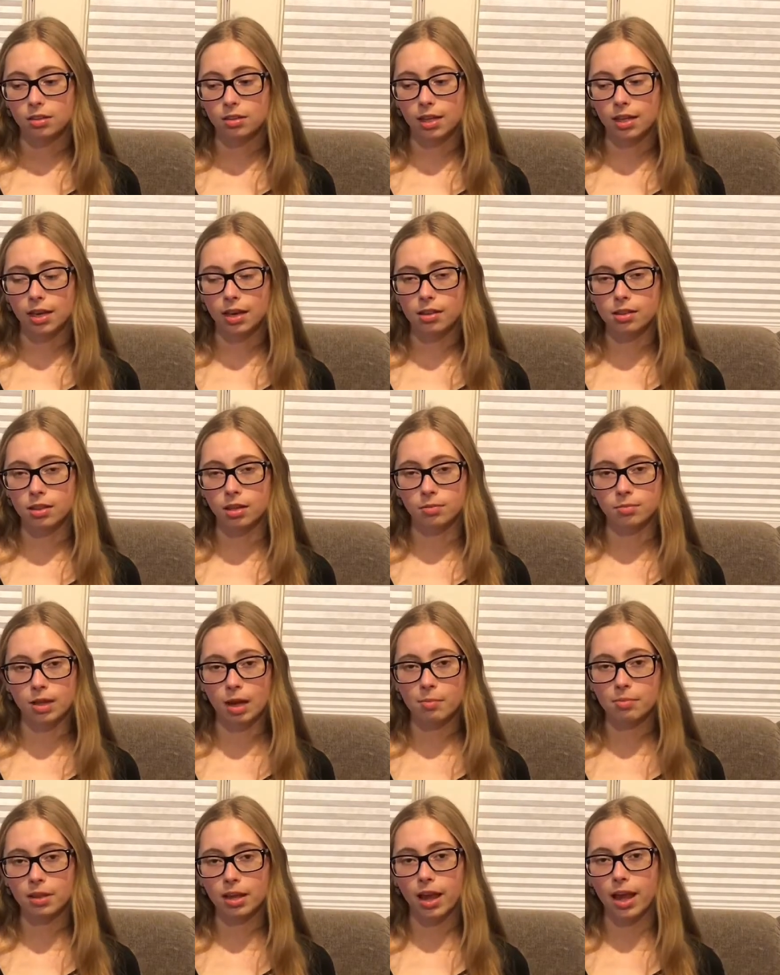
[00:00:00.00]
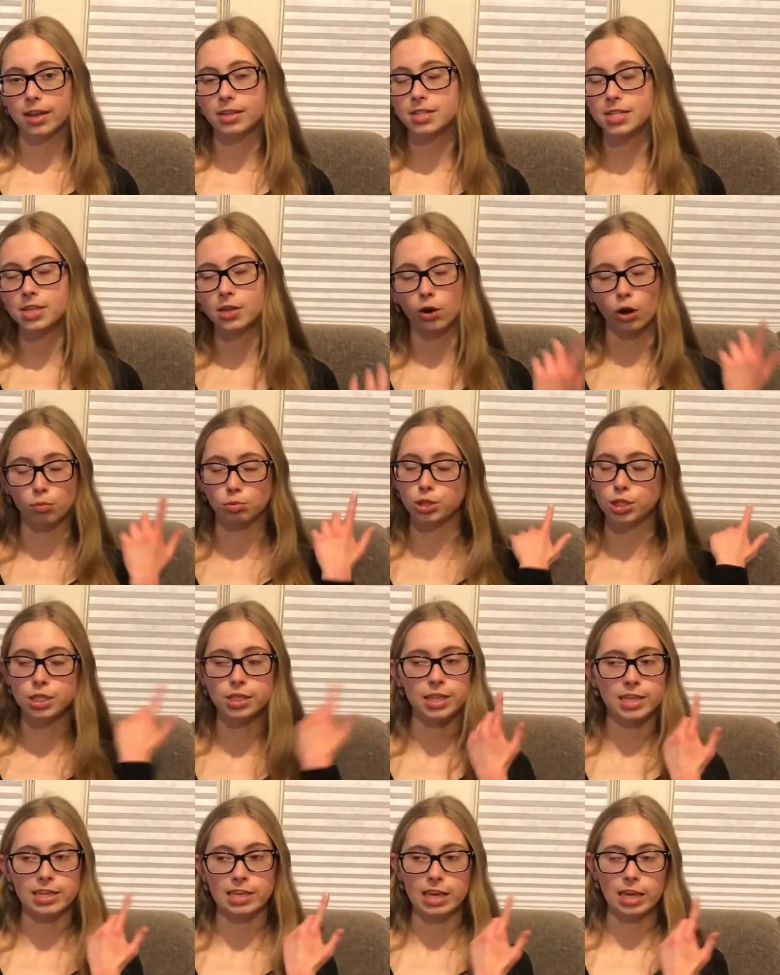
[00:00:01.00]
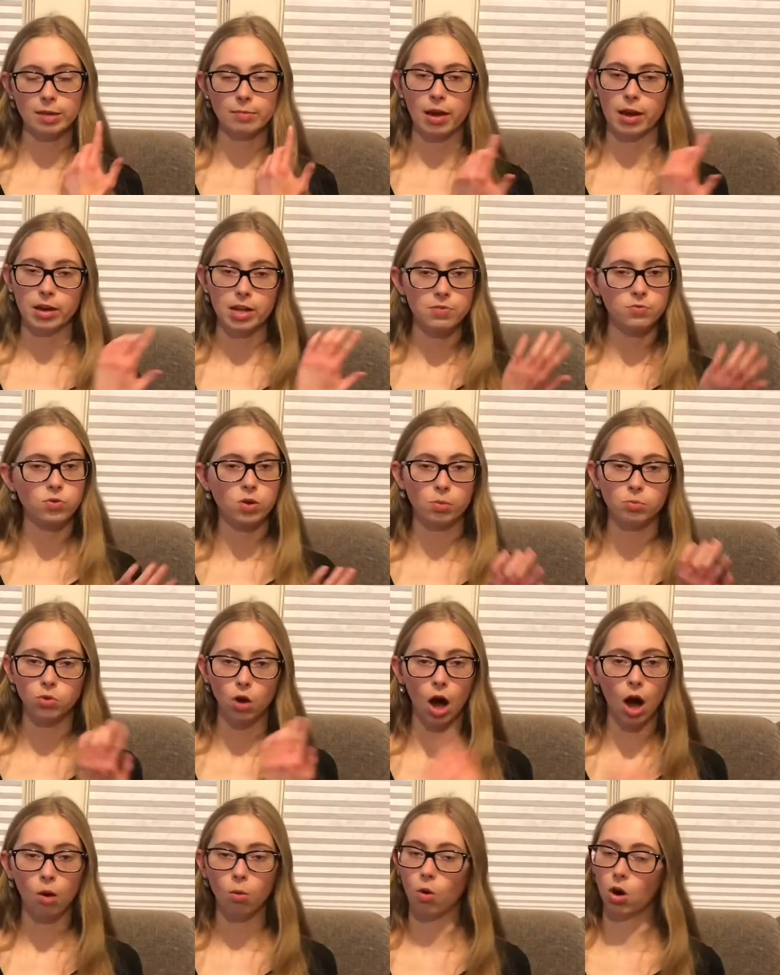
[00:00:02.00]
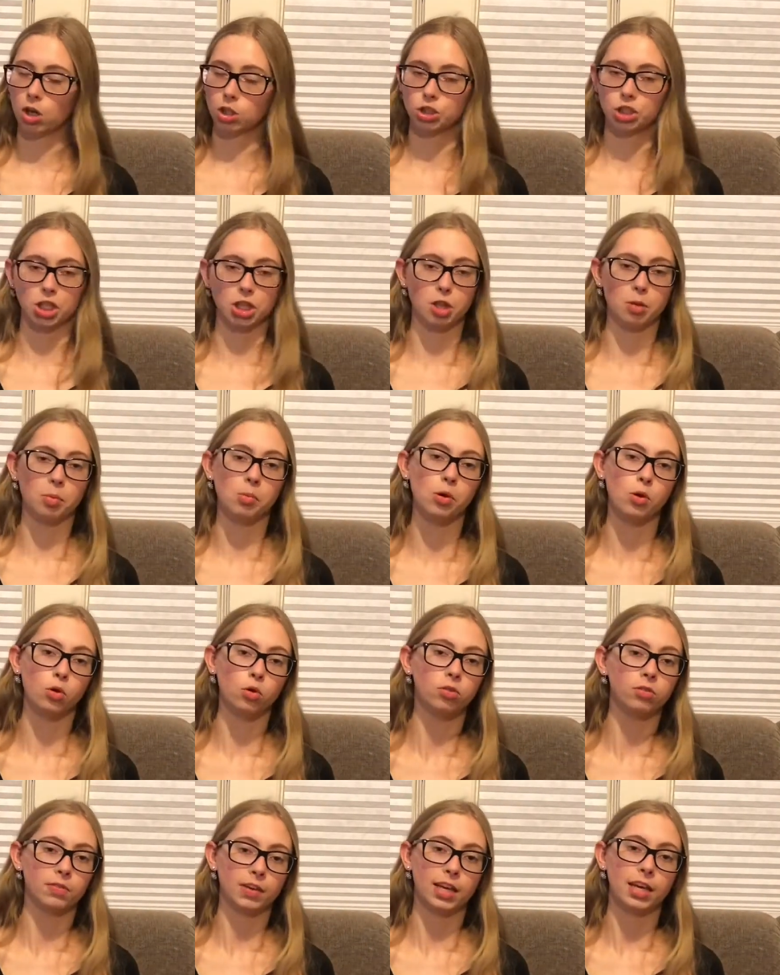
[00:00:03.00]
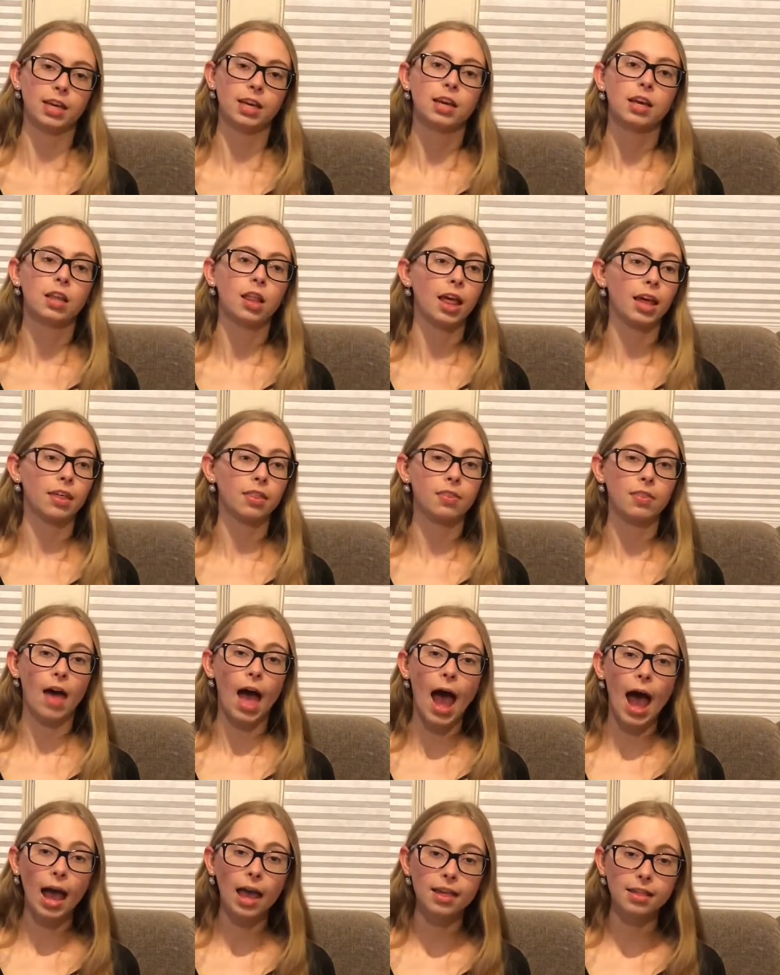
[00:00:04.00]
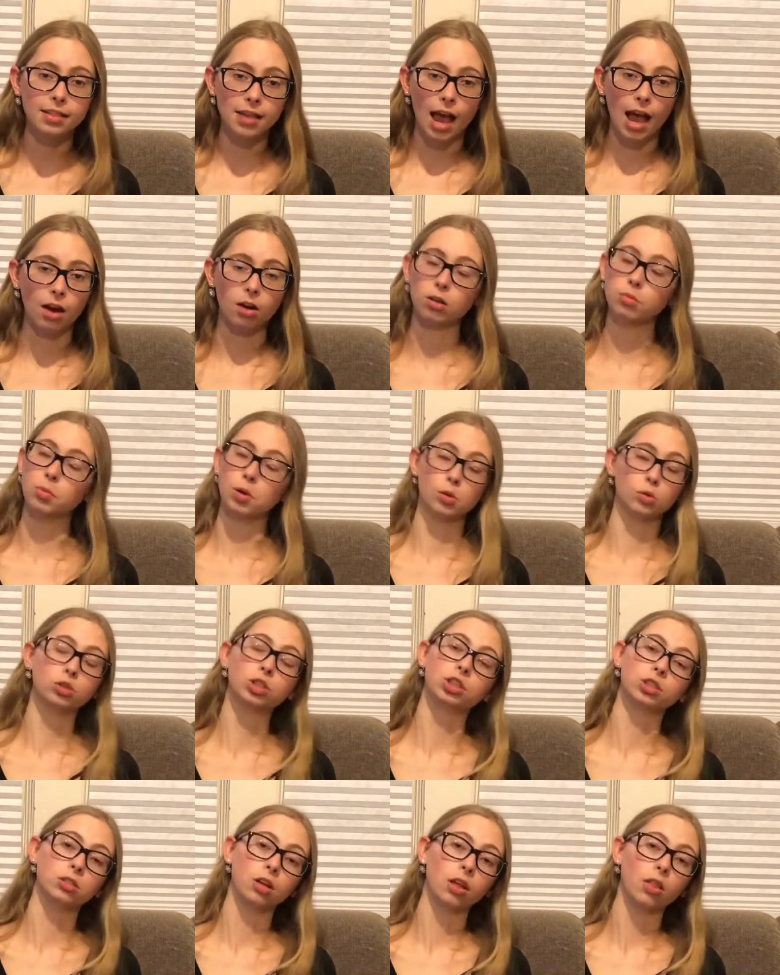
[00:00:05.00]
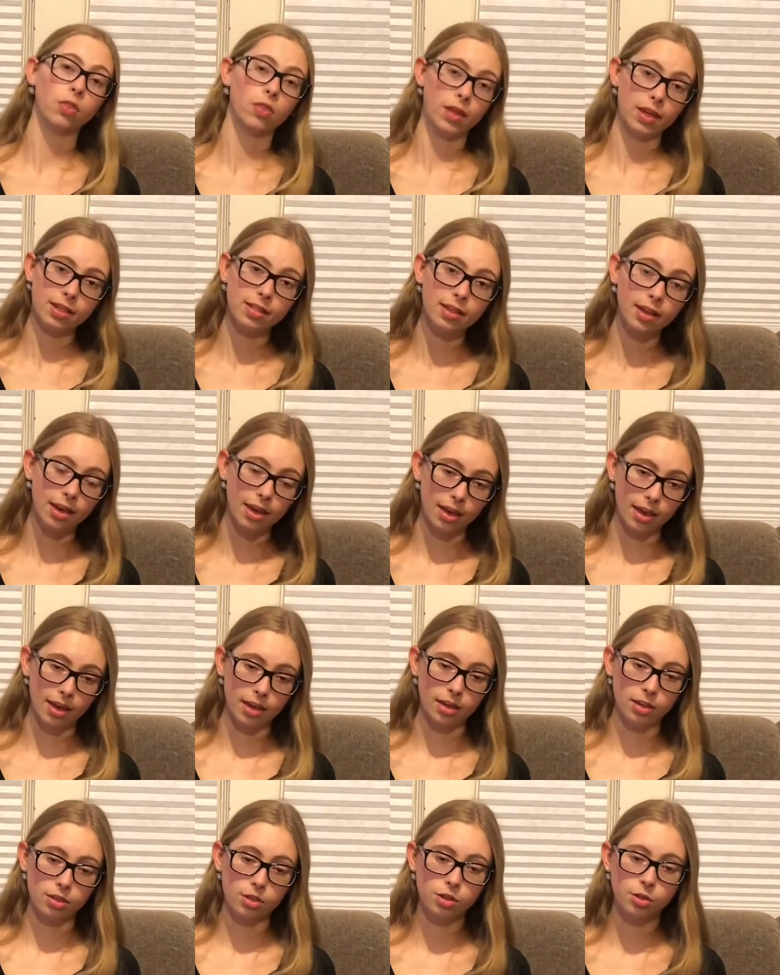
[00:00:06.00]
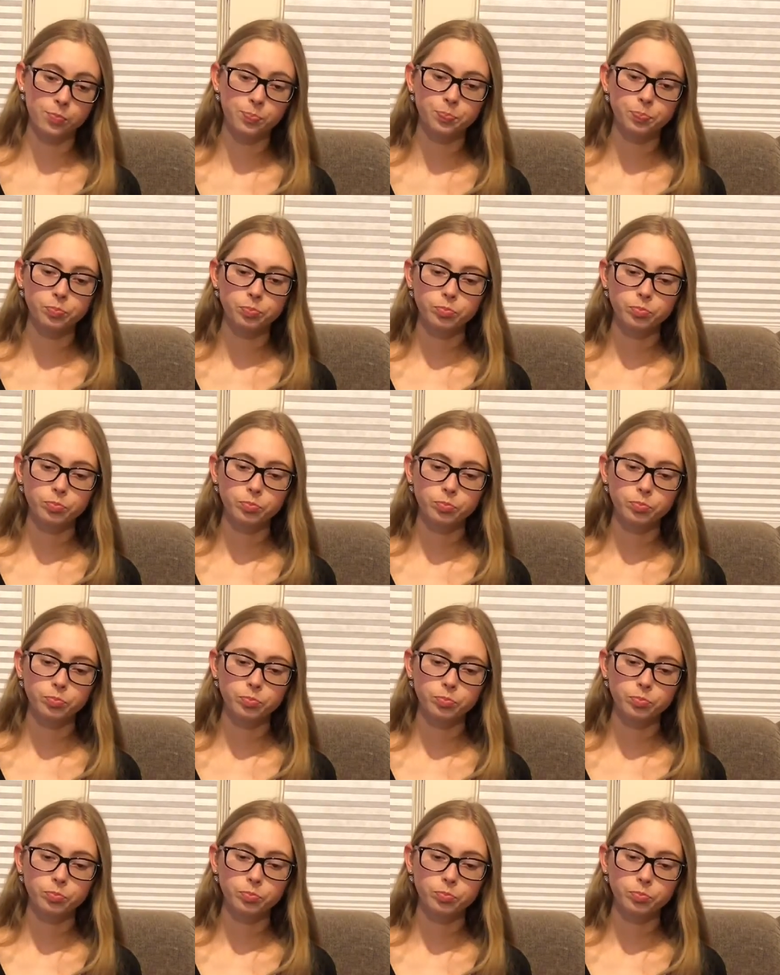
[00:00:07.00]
like, sometimes, like, I tear up just thinking about it, even when I'm not watching the movie. Like, that is how emotional this is.